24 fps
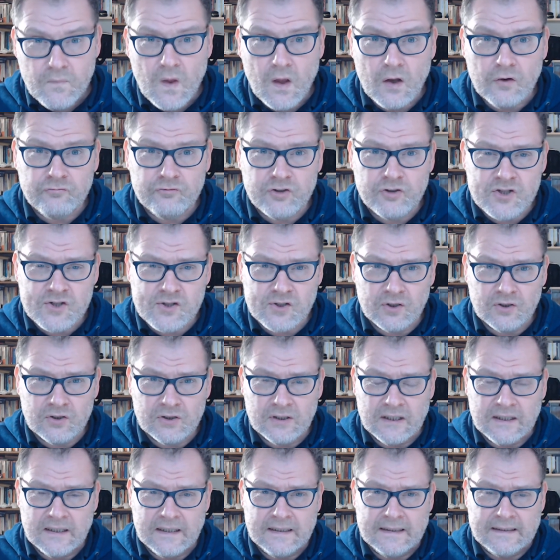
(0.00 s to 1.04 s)
Russell
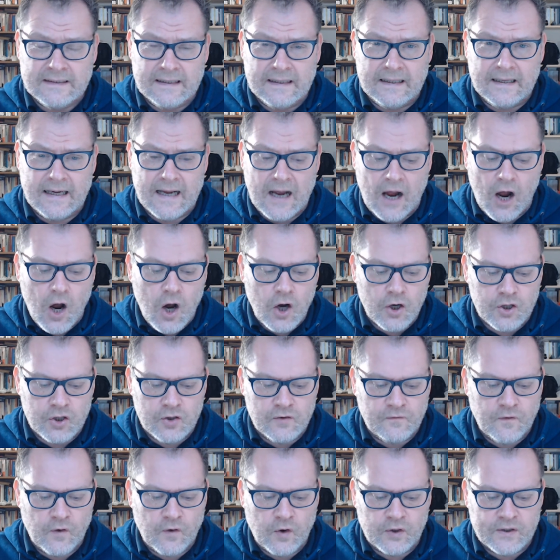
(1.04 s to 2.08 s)

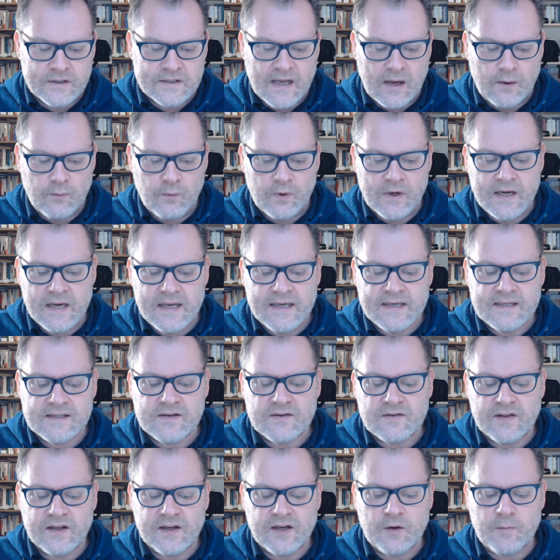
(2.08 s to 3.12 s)
argue for is that we need
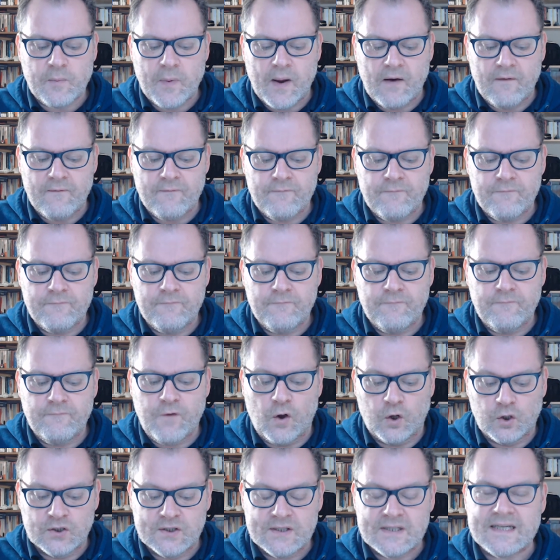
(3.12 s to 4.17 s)
to think about
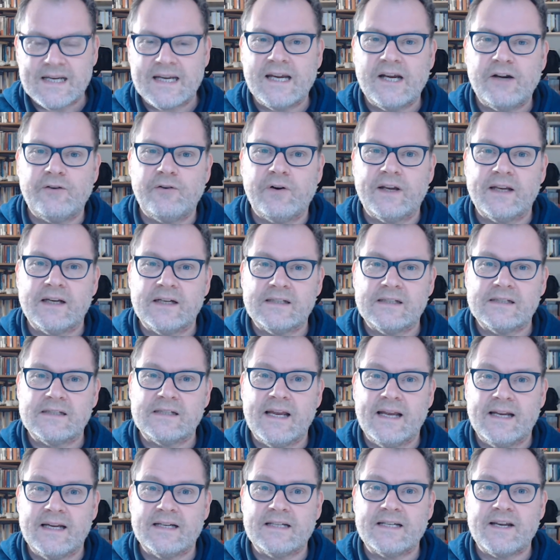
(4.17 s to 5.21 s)
volunteering
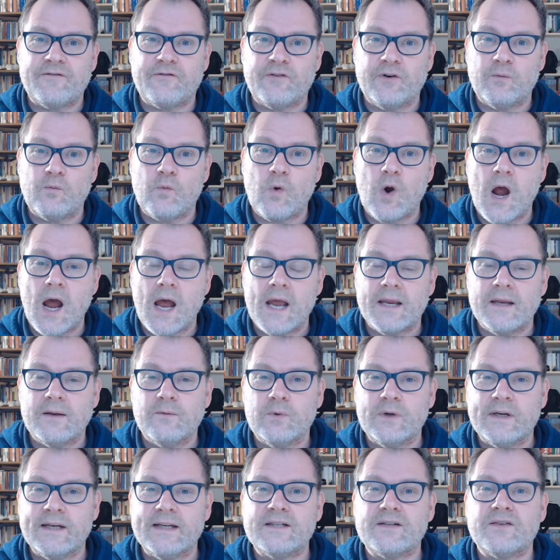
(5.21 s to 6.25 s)
in a different way.
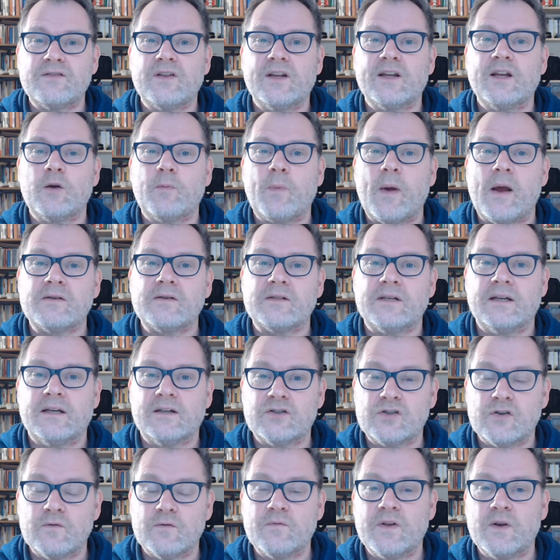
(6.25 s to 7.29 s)
We need to think about it
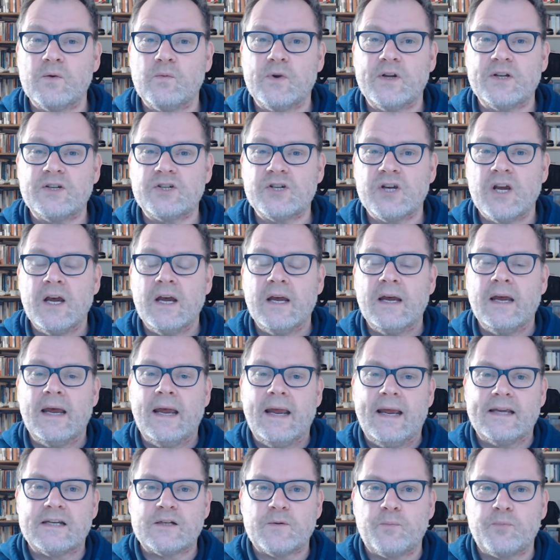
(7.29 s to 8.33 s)
as something which
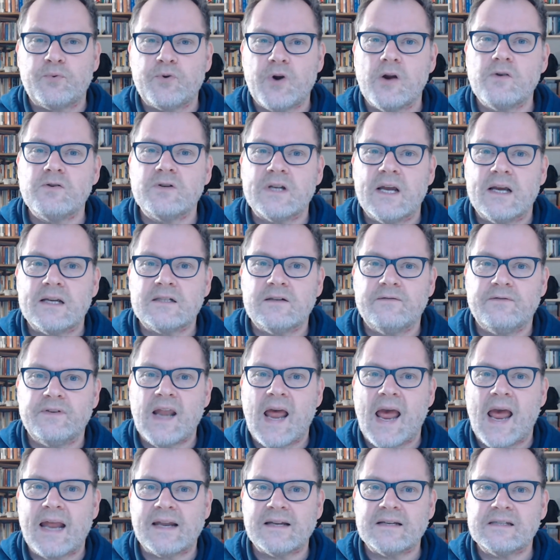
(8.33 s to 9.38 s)
is a process of
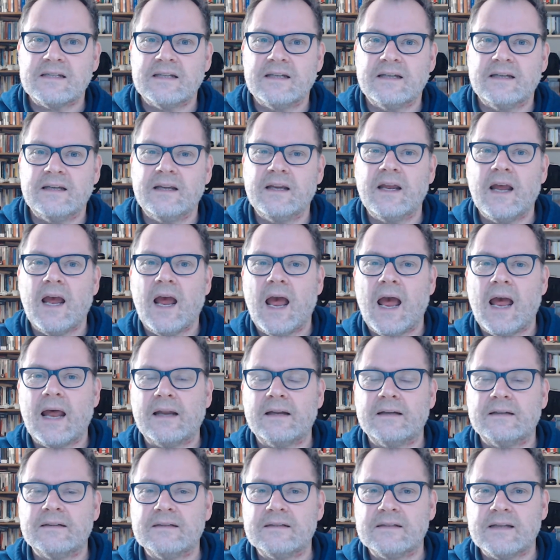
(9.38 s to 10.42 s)
enhancing
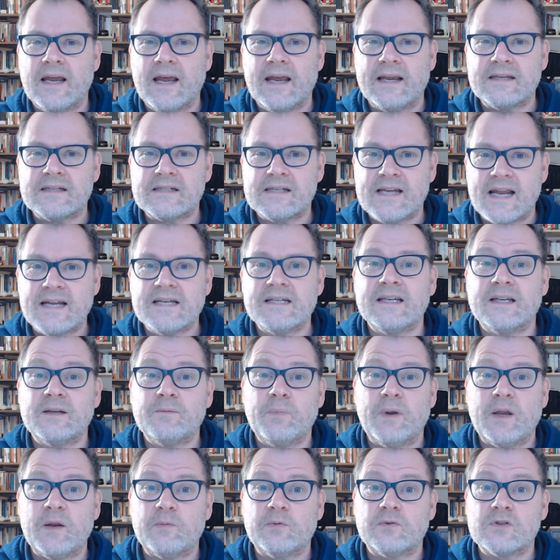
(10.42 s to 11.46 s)
and extending
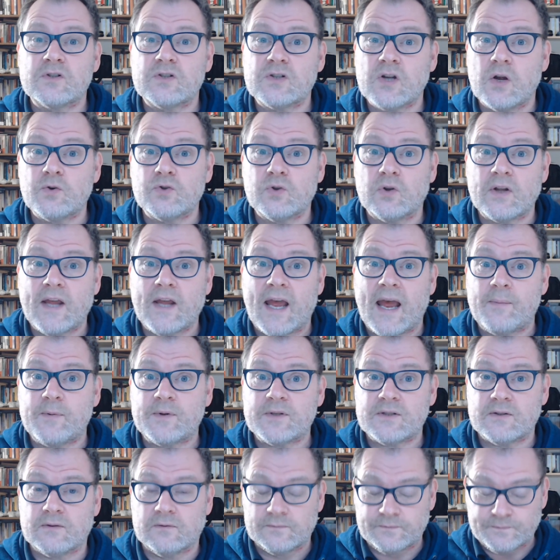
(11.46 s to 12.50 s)
people's social
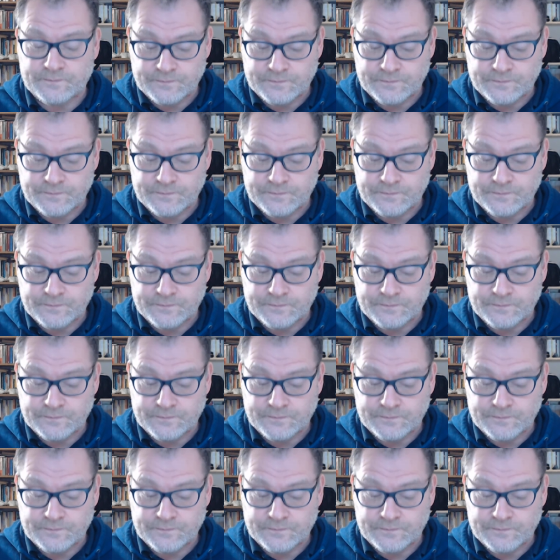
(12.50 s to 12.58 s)
capital,